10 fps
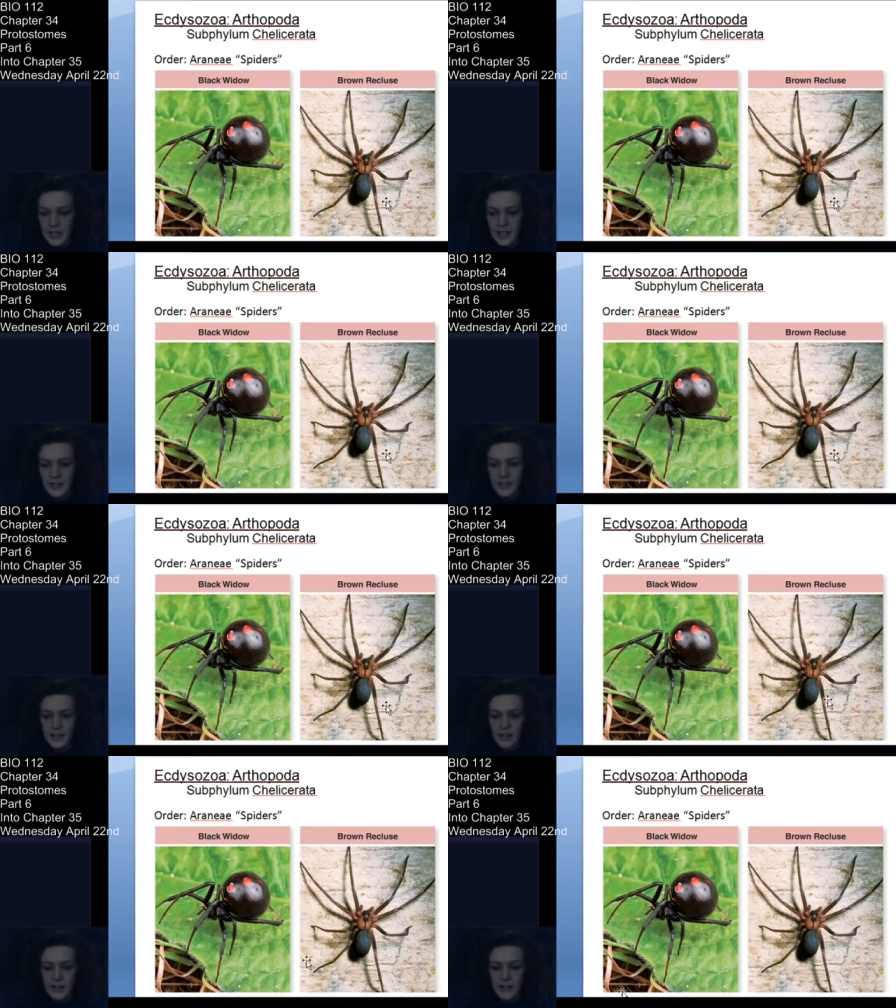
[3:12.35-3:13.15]

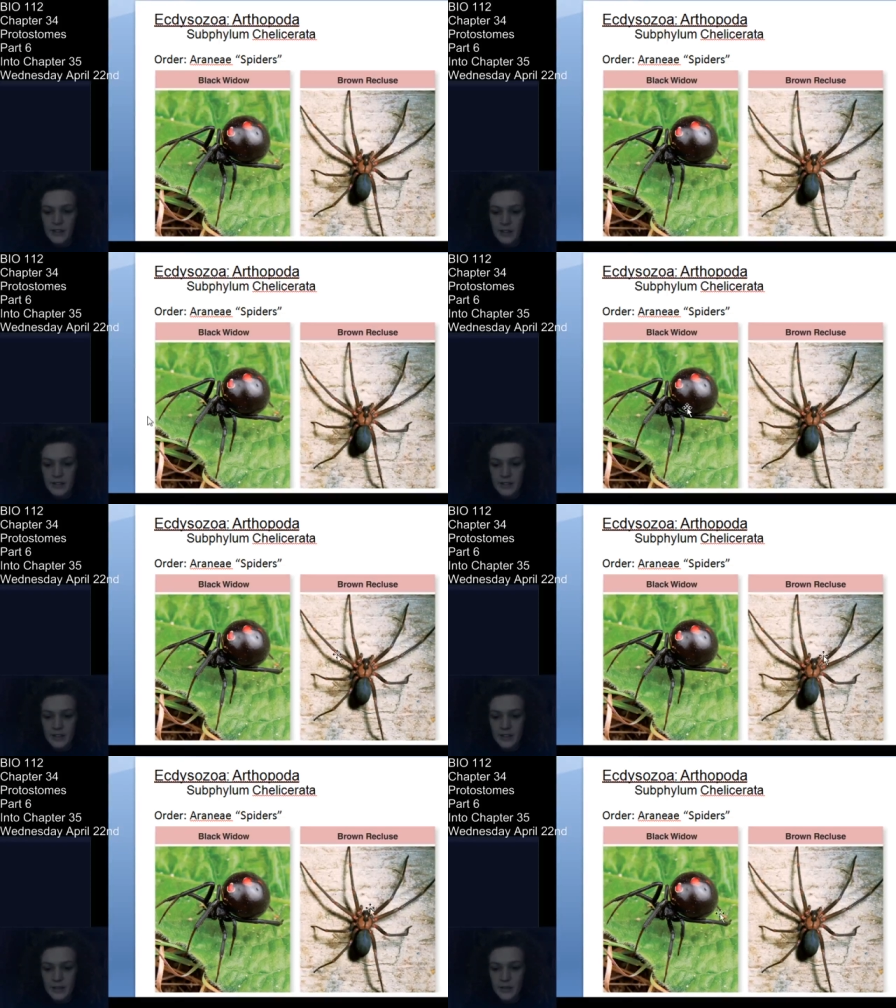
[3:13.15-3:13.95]
And these, like I
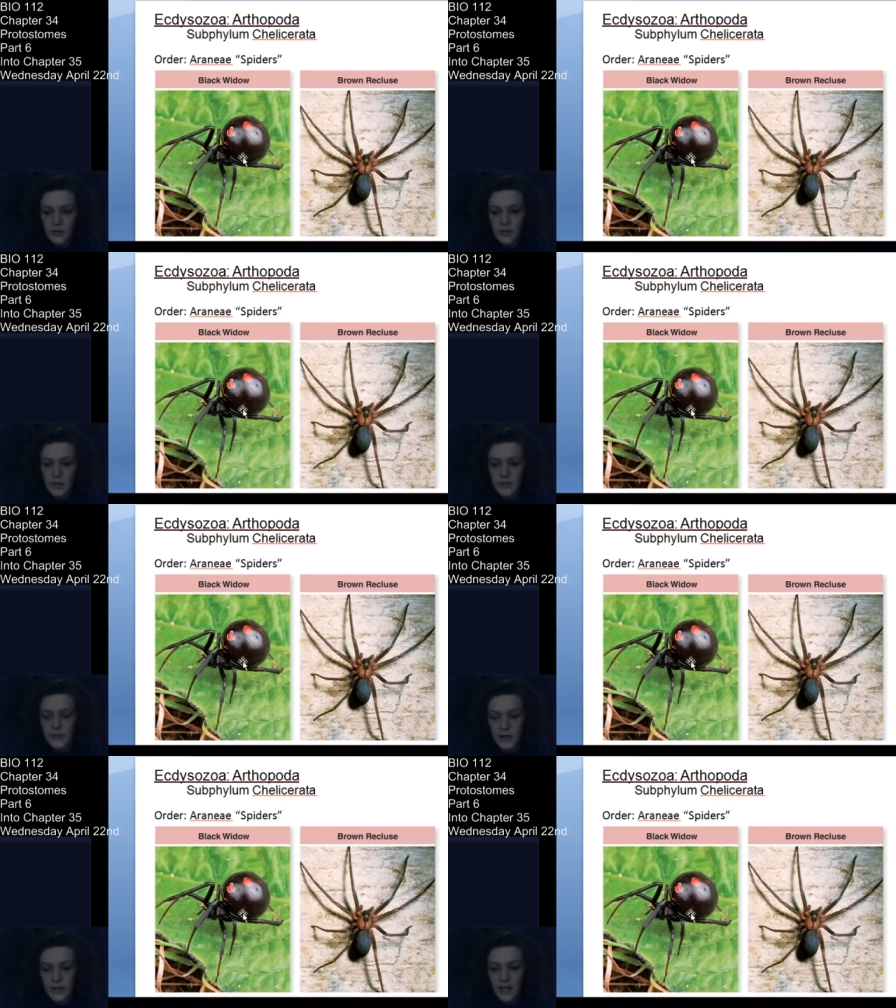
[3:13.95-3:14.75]
said, these are
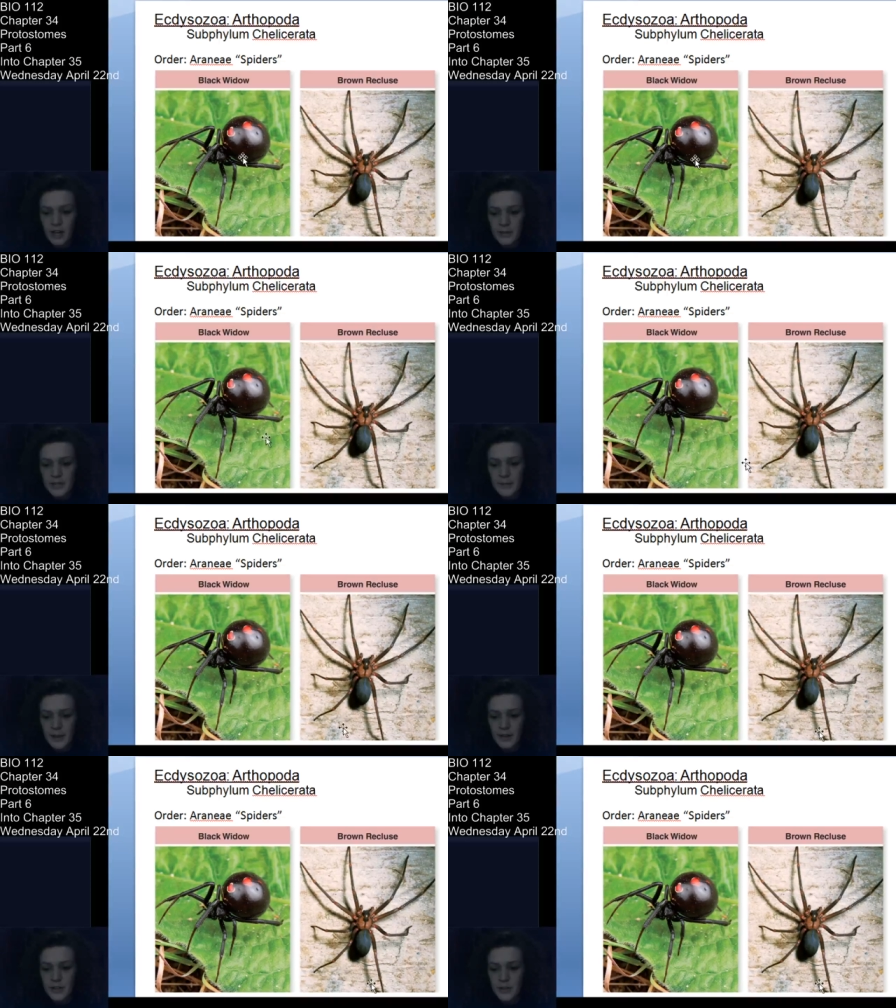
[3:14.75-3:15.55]
two very common
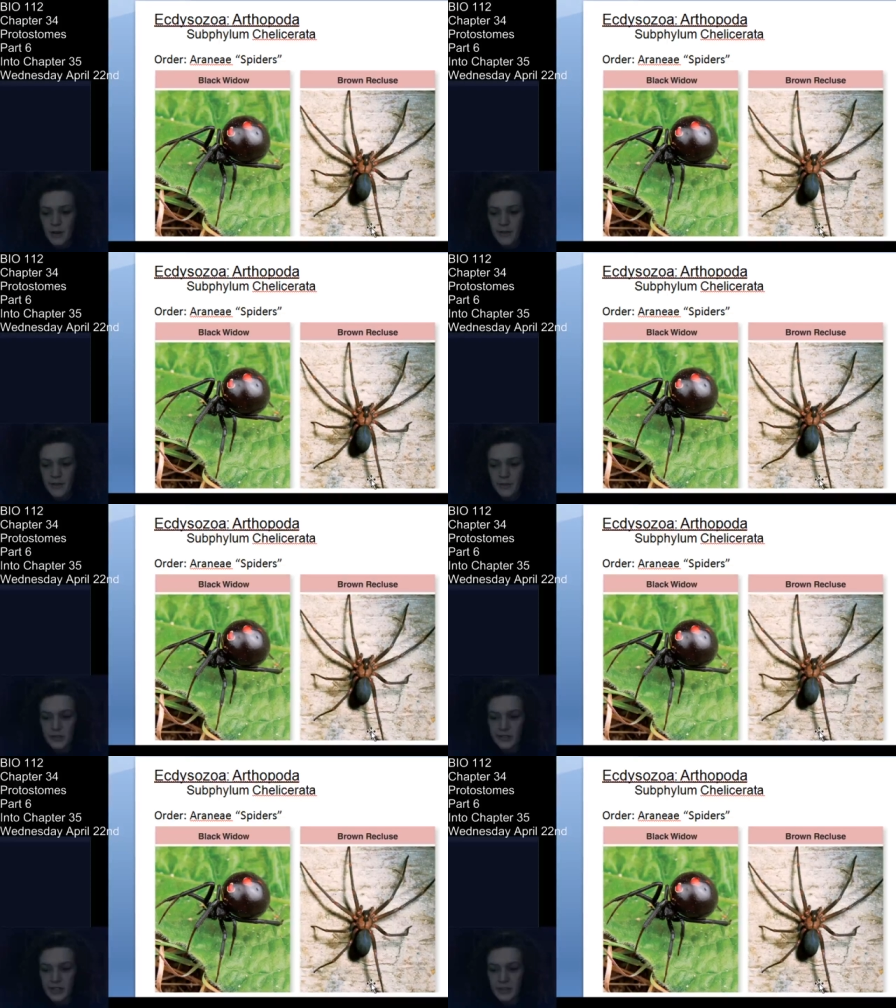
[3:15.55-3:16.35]
spiders. You often
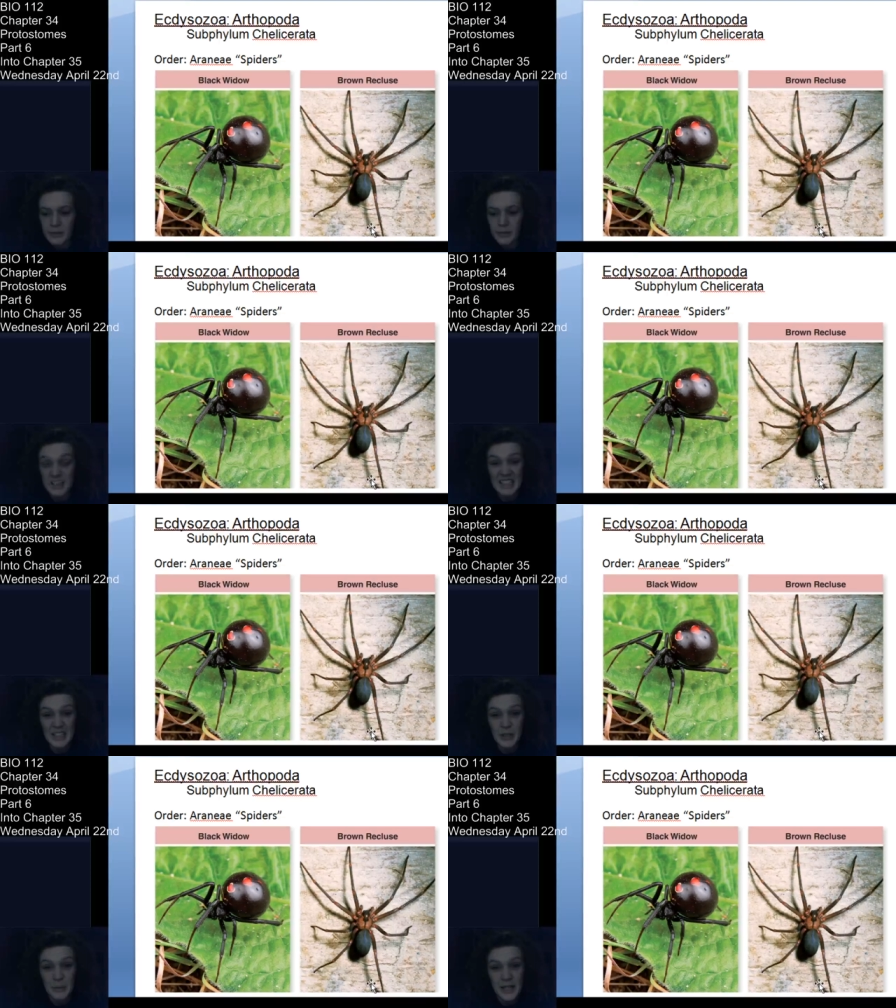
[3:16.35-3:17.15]
will find them
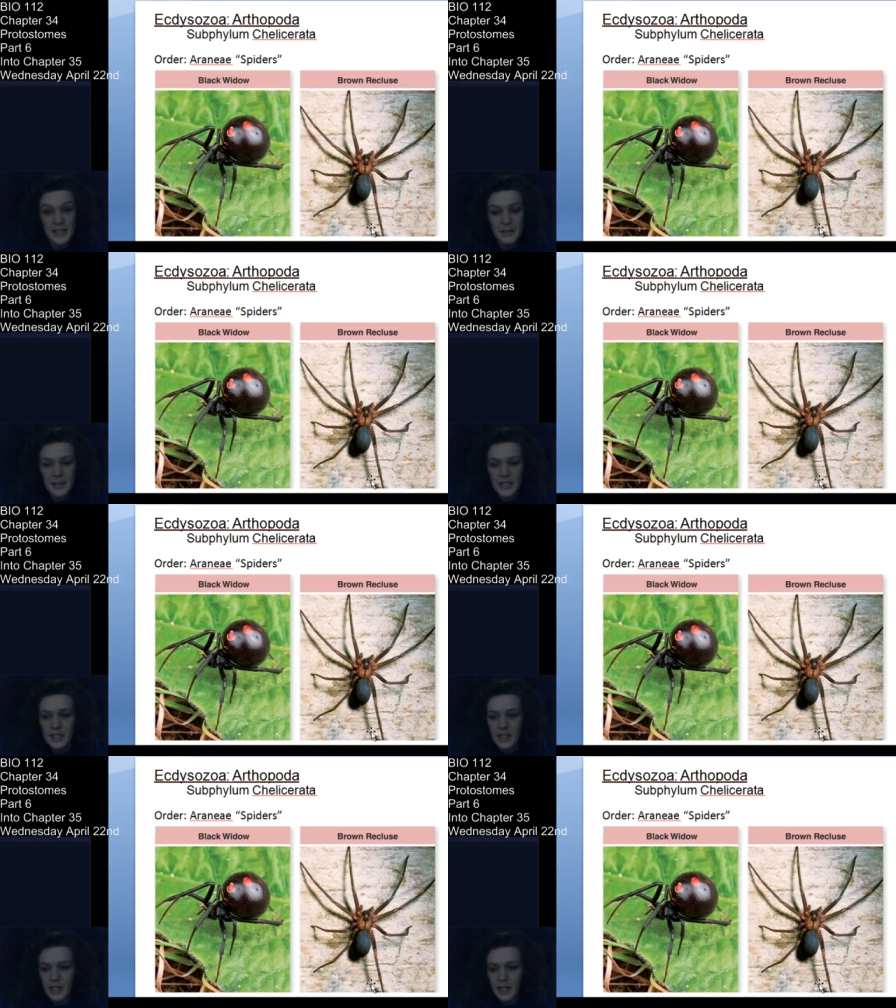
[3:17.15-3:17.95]
in your basement.